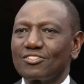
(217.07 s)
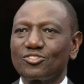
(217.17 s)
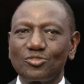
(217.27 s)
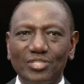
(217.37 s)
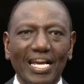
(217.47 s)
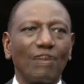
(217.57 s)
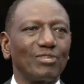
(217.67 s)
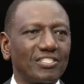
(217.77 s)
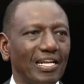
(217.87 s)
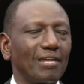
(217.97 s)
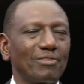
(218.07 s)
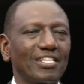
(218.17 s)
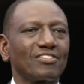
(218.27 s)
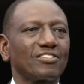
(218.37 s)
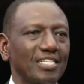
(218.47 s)
Today we
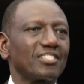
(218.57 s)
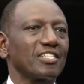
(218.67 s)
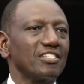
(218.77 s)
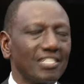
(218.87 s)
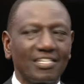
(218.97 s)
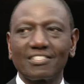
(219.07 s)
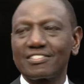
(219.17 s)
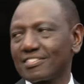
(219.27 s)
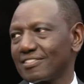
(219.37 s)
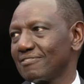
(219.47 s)
celebrate 60 years